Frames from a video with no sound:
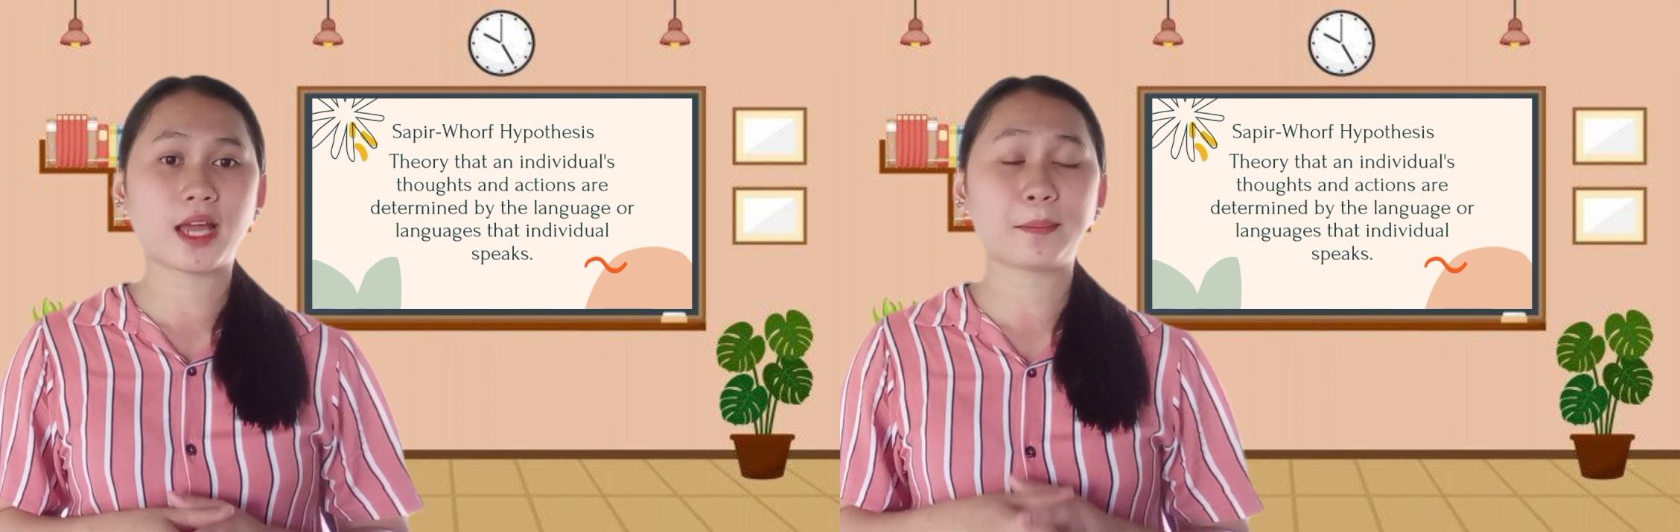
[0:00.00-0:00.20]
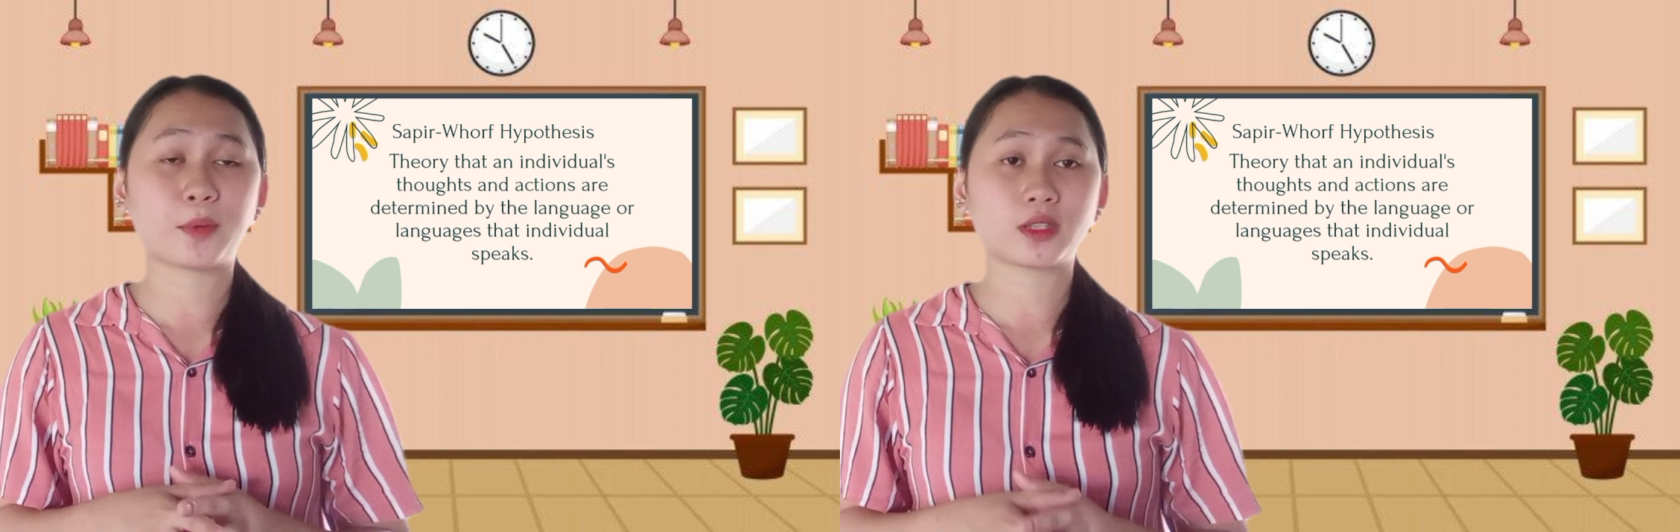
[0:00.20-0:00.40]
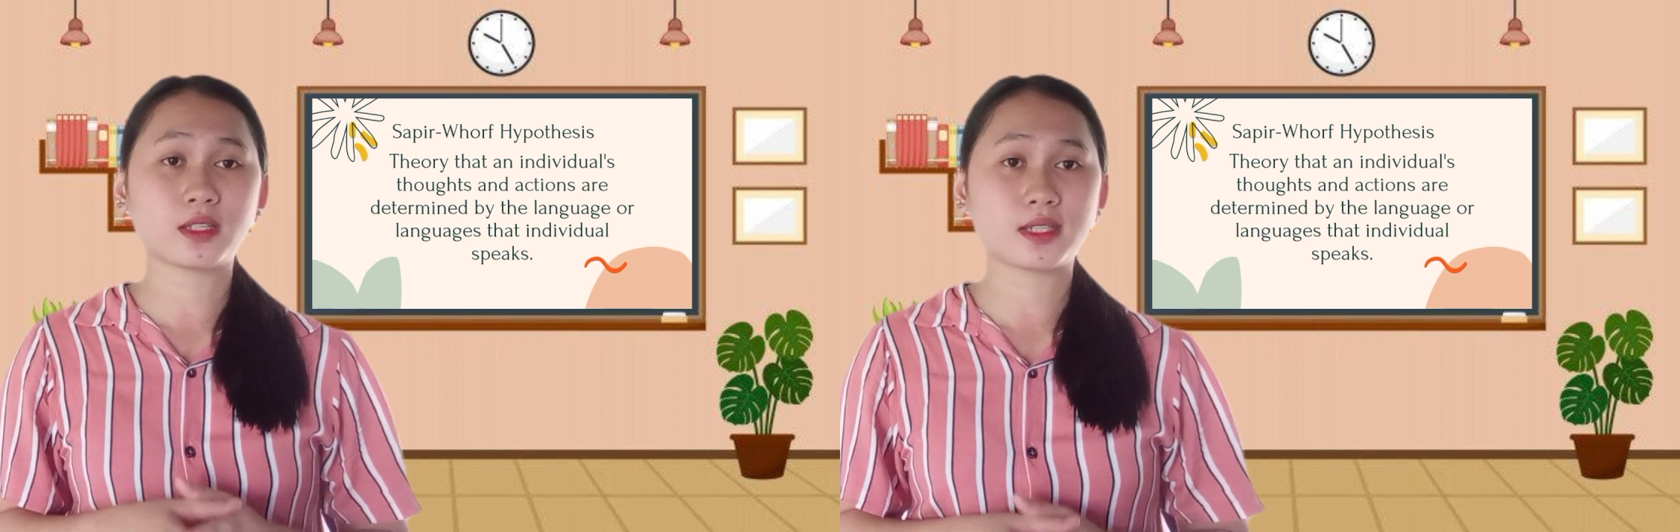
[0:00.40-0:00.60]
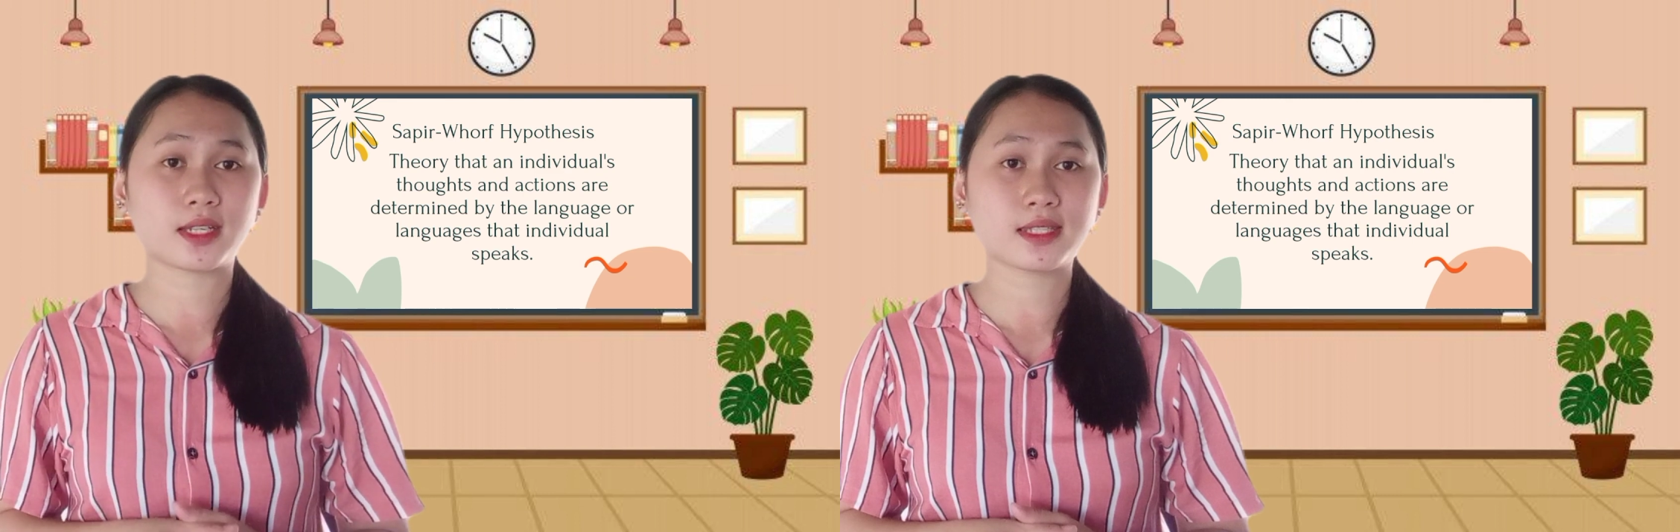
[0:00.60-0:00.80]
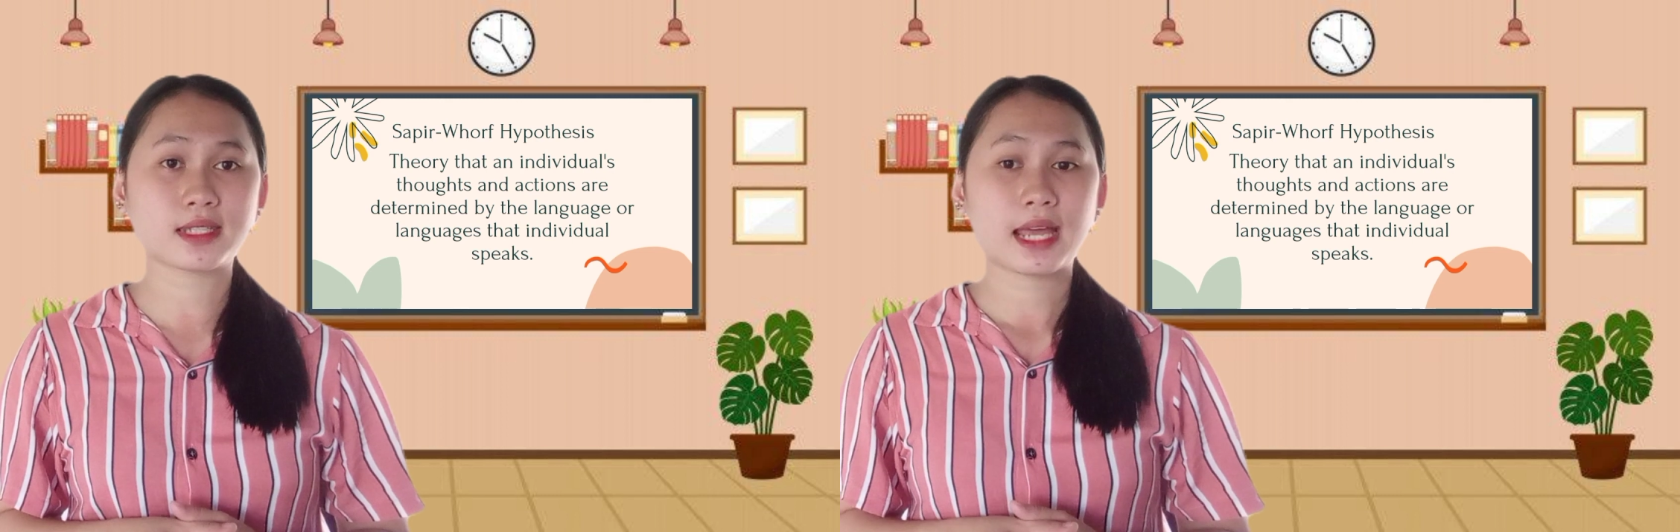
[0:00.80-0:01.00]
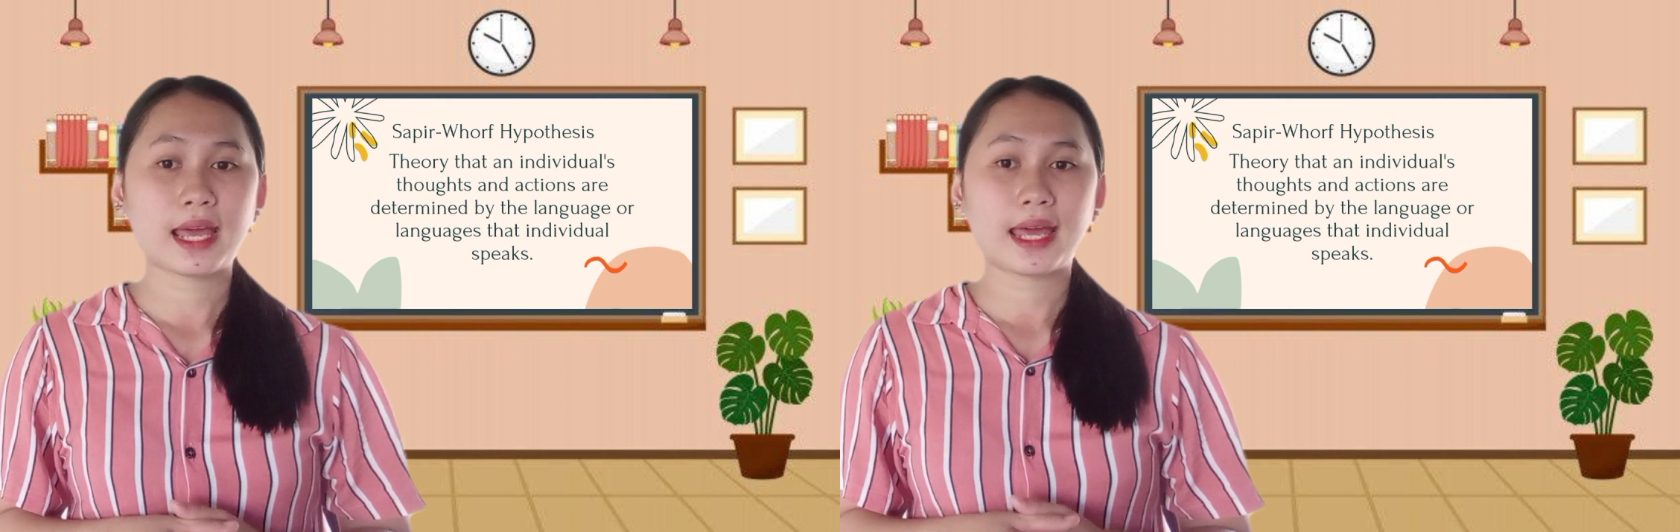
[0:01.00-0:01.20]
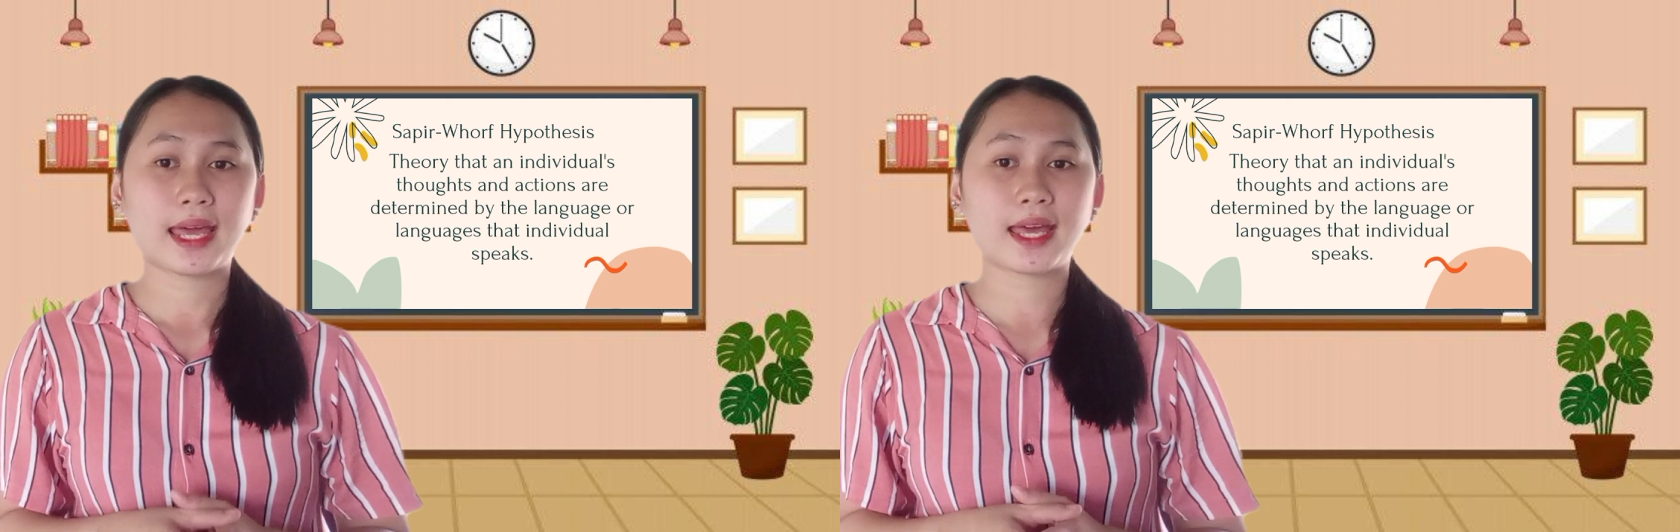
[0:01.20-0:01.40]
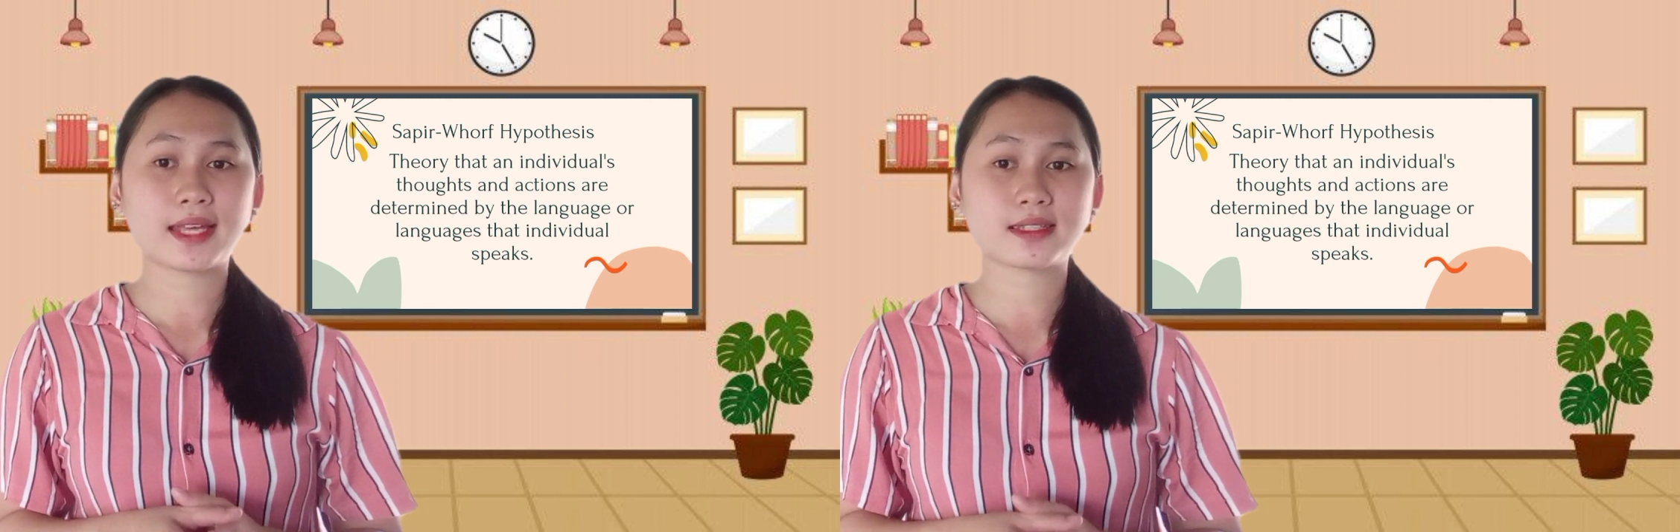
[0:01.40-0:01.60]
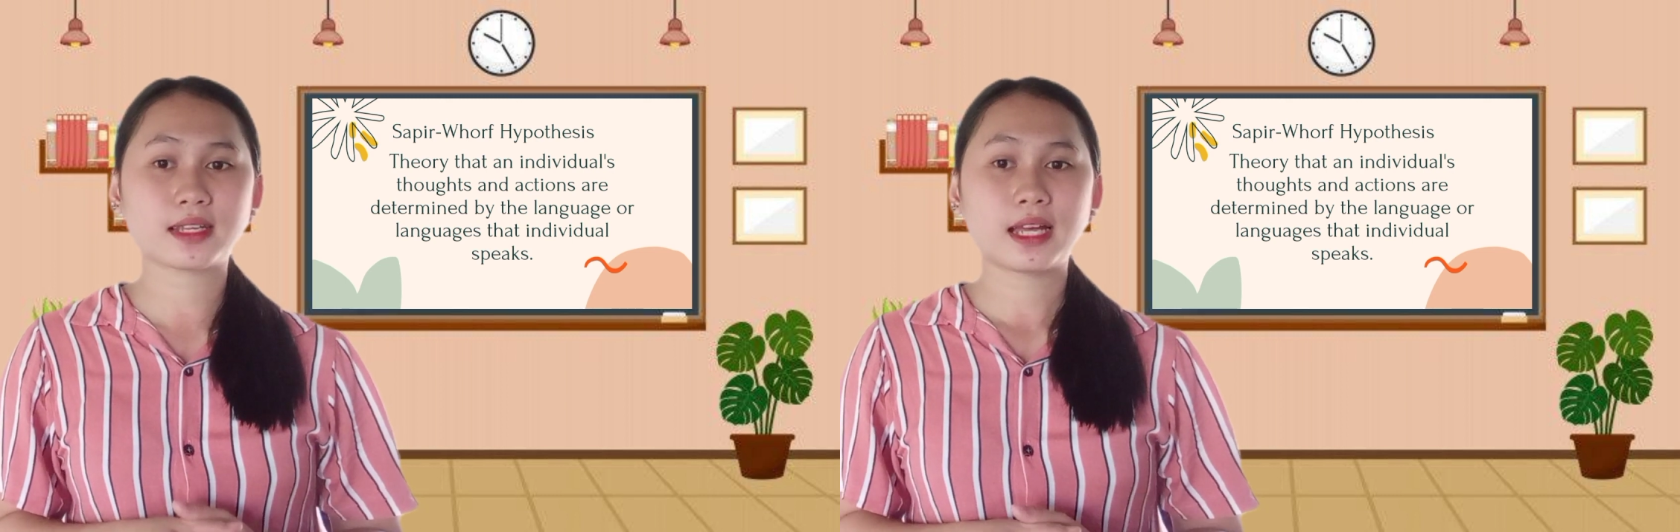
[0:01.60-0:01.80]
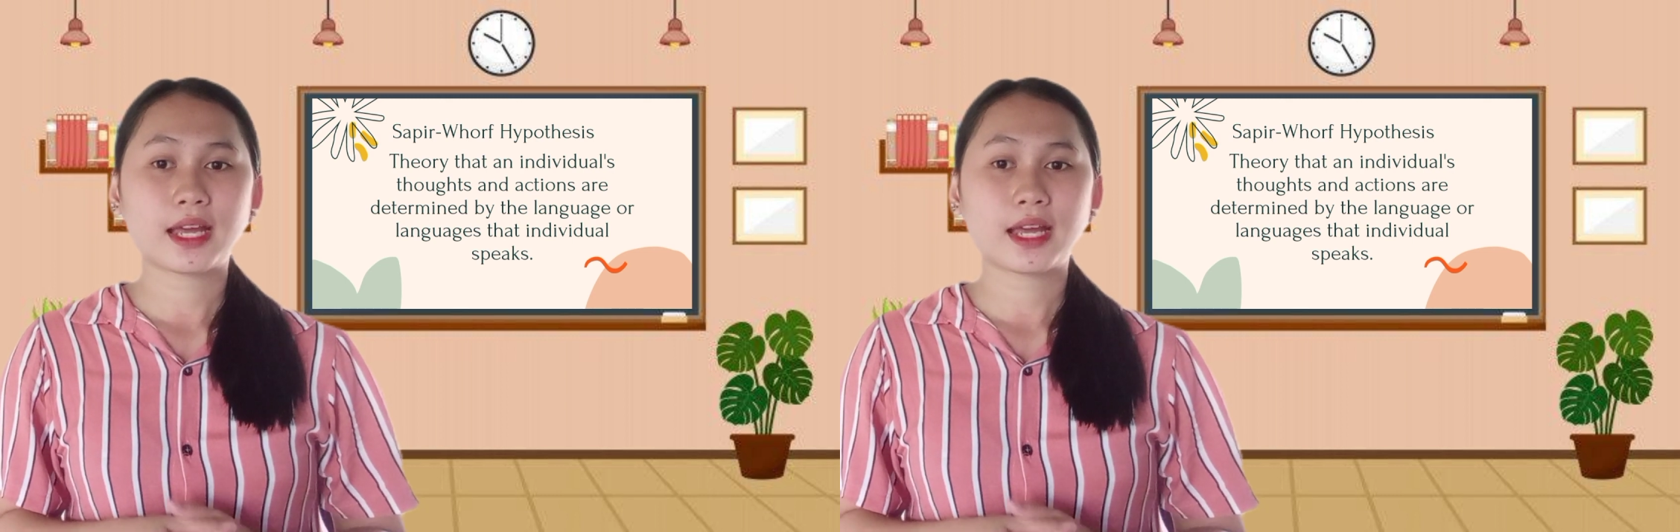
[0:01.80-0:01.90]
hypothesis is